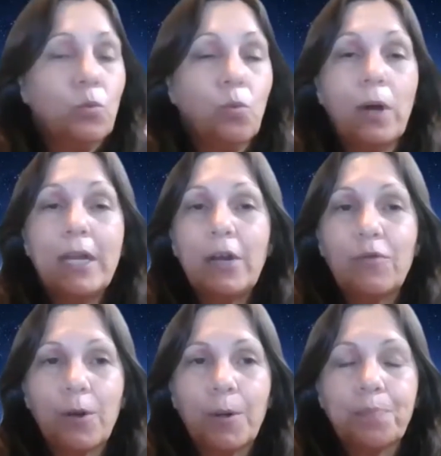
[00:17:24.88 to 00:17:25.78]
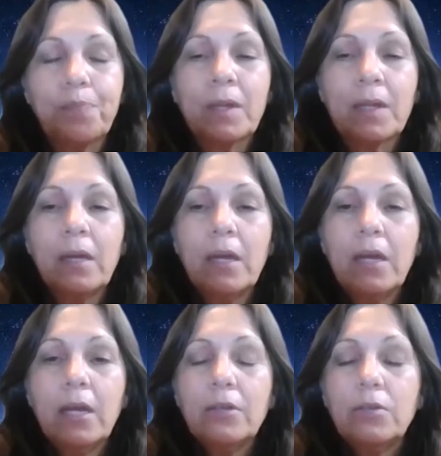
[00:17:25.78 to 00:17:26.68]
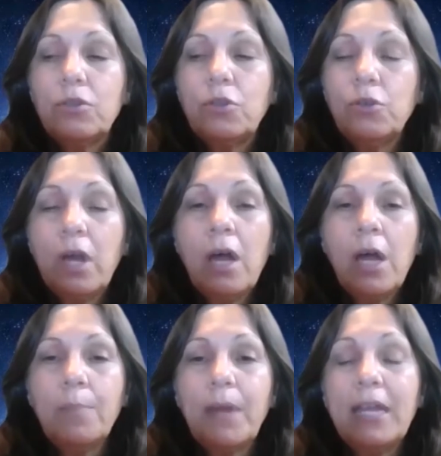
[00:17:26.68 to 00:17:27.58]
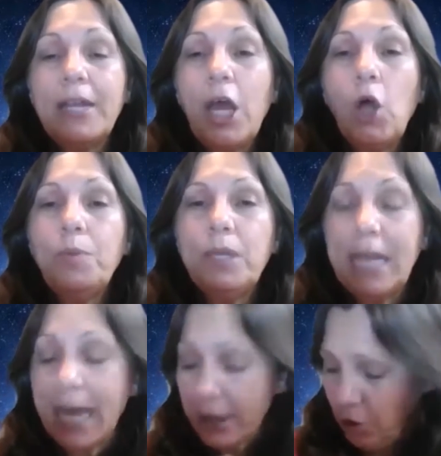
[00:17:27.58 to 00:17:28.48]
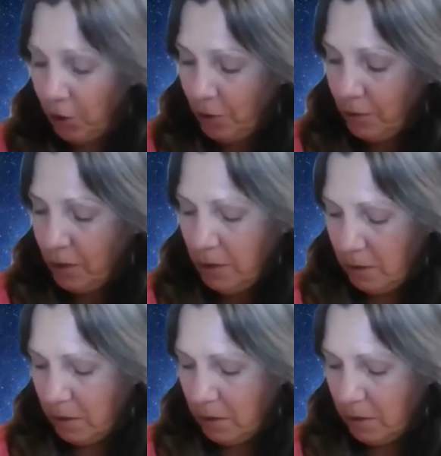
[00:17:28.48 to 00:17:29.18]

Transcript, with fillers: whatever, to come and help gather